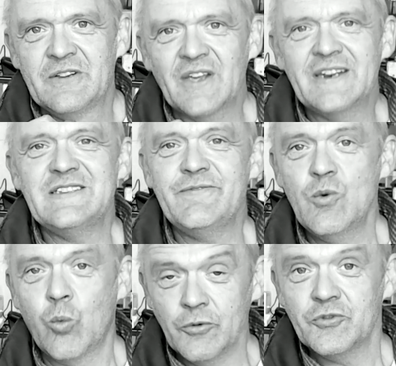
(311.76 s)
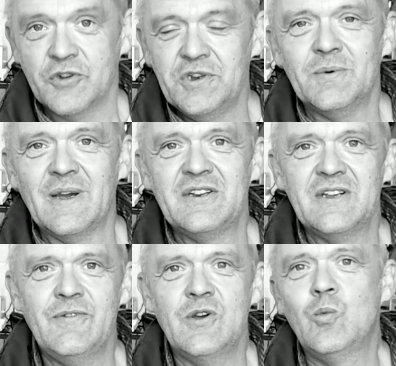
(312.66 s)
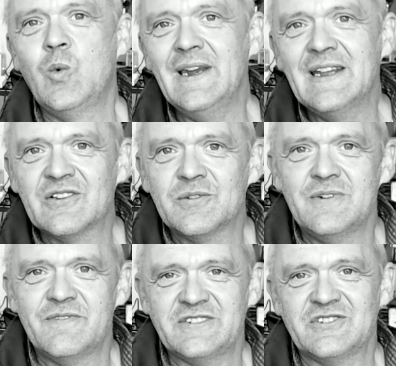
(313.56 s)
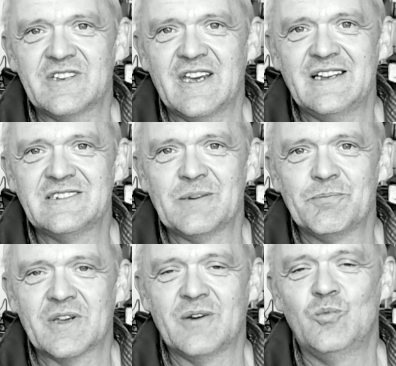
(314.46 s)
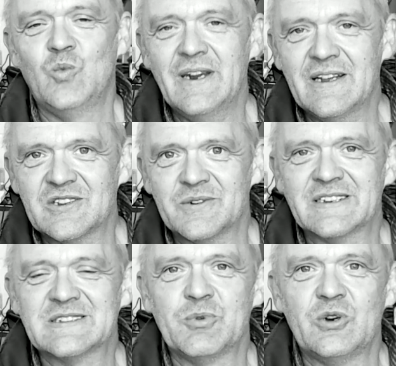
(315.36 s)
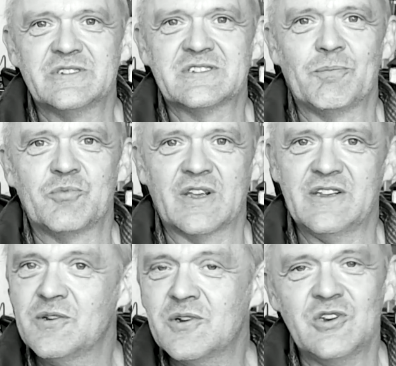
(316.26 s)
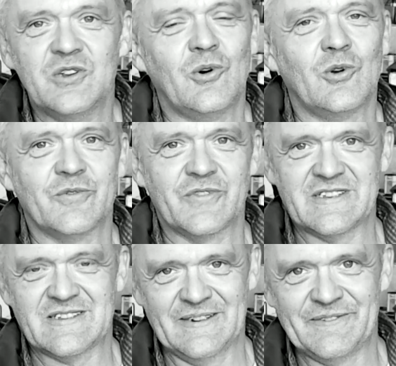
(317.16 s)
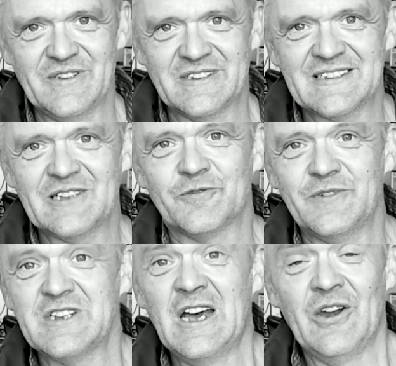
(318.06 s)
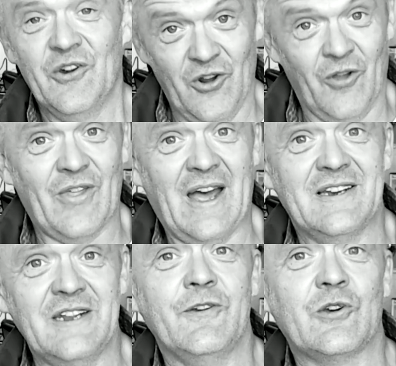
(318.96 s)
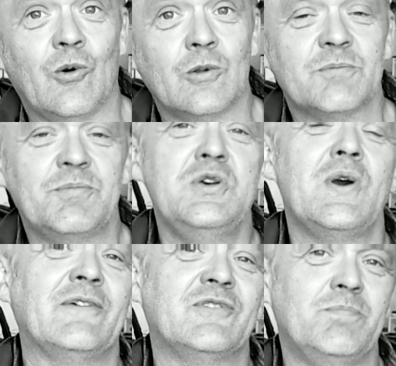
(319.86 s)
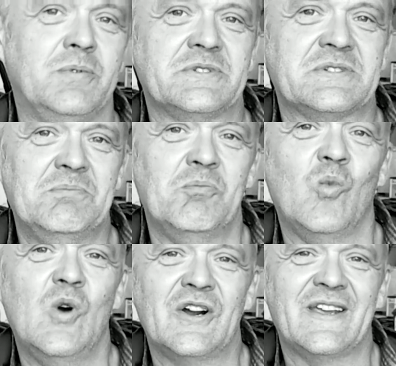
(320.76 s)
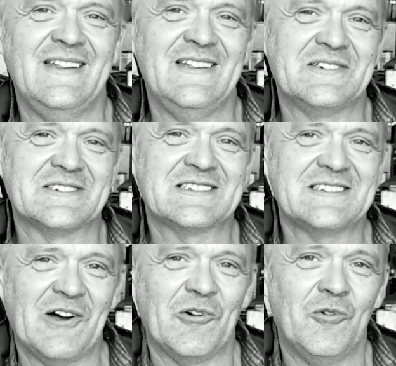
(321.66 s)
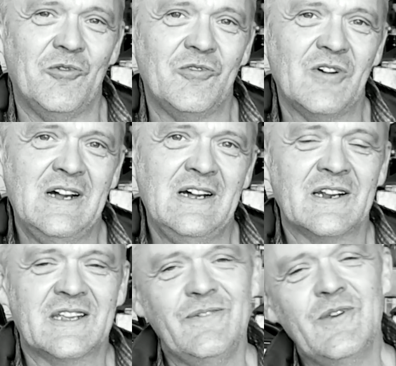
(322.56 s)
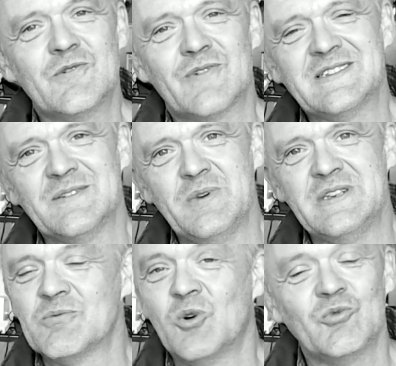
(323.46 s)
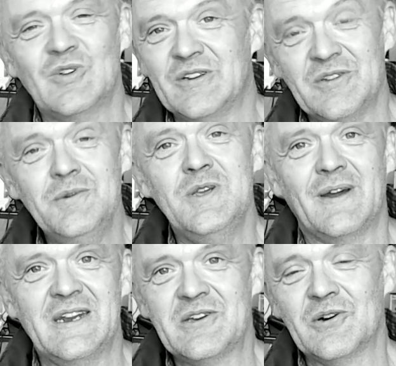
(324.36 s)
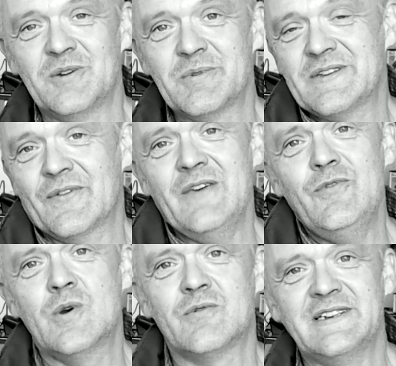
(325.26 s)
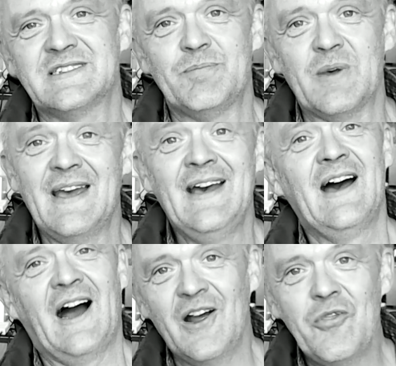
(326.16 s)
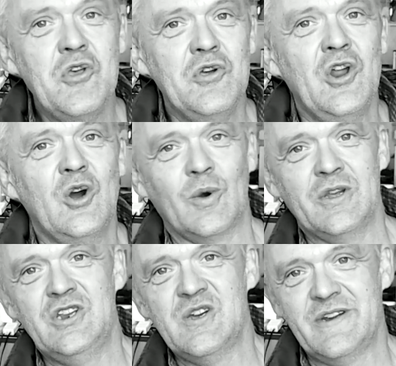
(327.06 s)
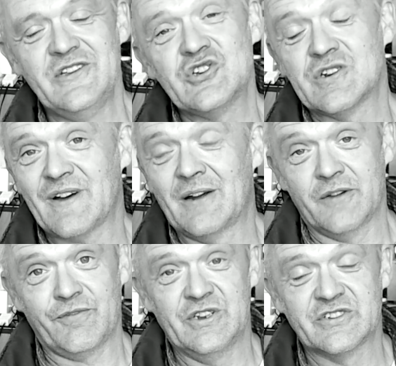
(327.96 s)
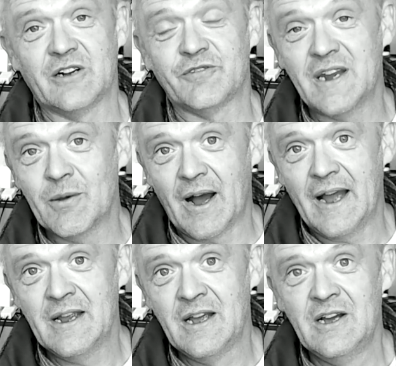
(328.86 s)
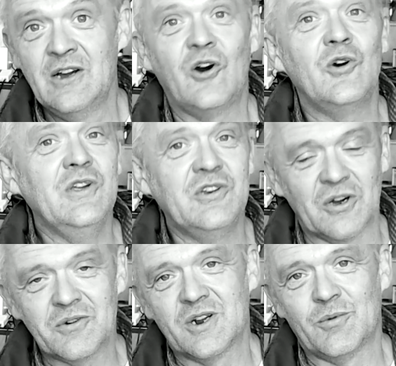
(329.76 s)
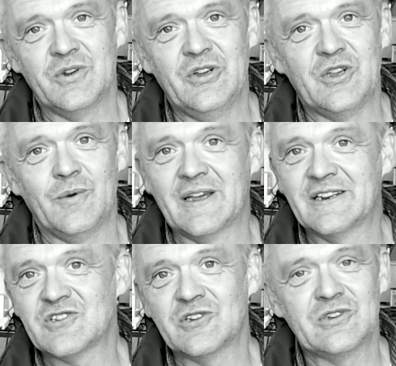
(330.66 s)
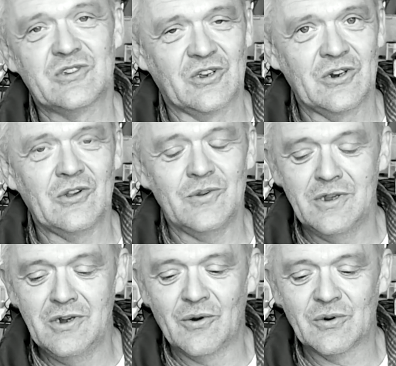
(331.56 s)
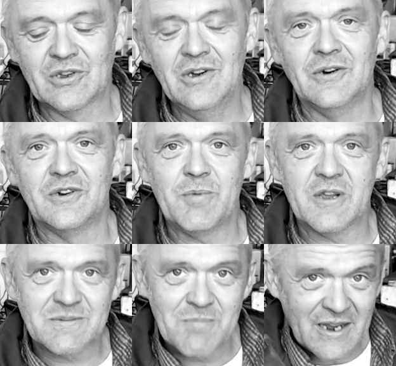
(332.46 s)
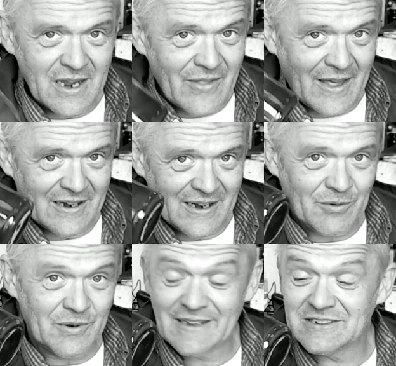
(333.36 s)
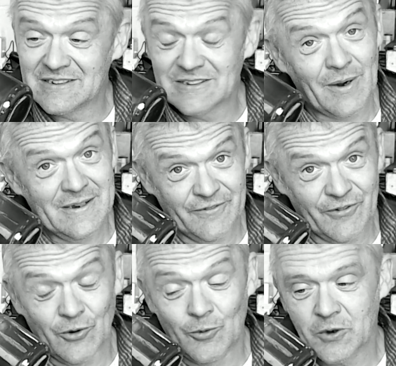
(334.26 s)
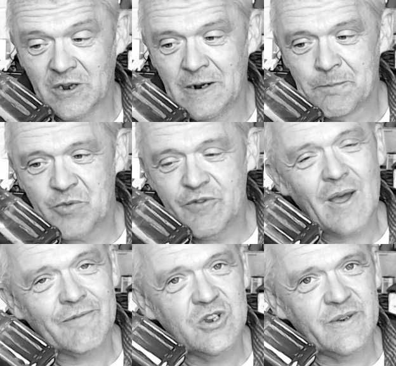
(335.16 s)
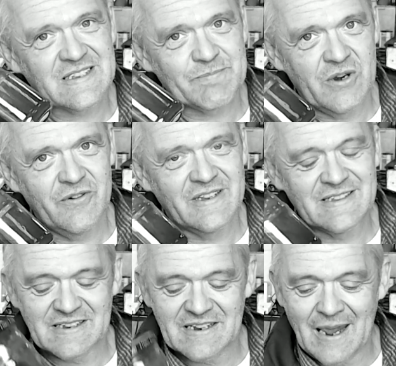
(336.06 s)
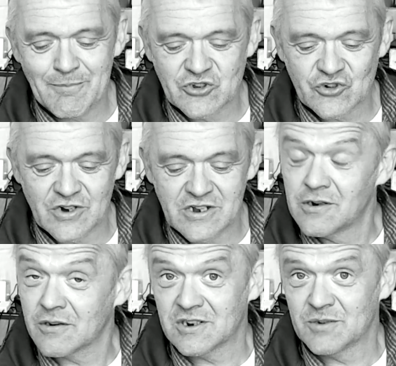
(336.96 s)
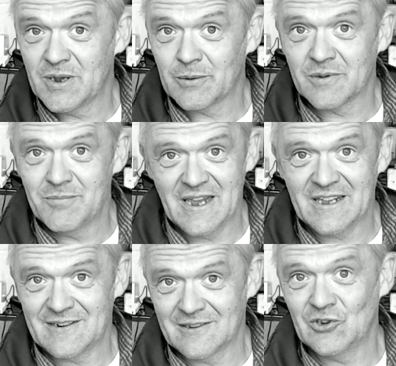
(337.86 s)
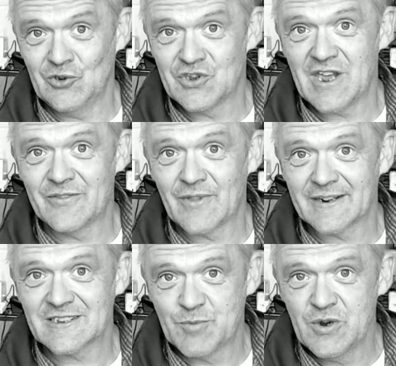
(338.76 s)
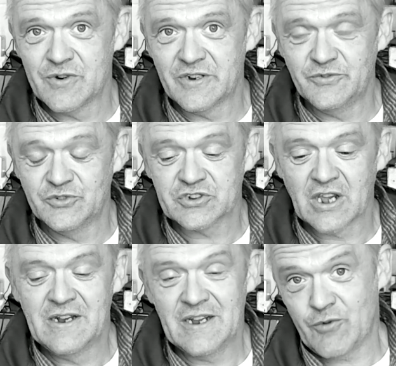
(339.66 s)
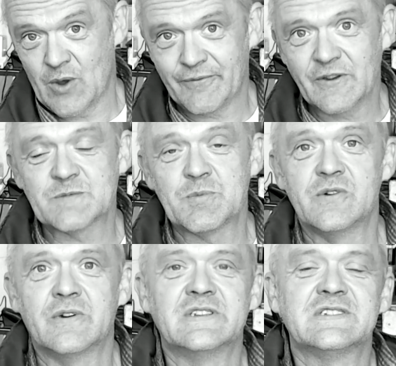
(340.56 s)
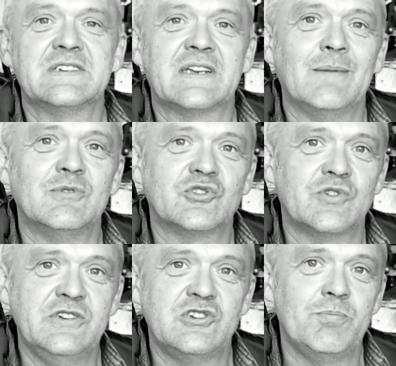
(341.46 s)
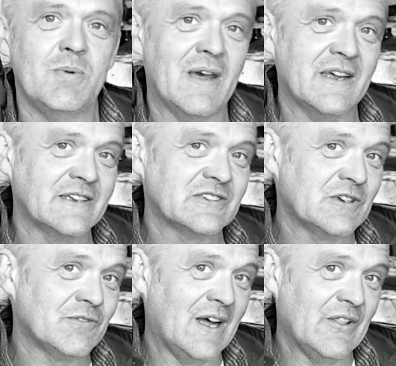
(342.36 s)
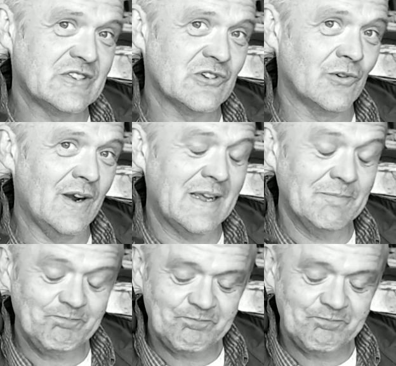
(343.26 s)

That is, if you want to do it, if you're willing to investigate something and willing to explore something, you can do all of this stuff yourself. It's not that difficult, but you have to put some work in yourself. Giving you recipes won't really do you any good because if I give you a recipe, either you know what you're doing and you should have found it for yourself anyway, or you don't know what you're doing and it's going to do you no good because making that liquid actually is quite difficult. If you have no experience in chemistry, you're not going to be able to make it until you gain that experience. If you have experience in chemistry, you should be making stuff like this already.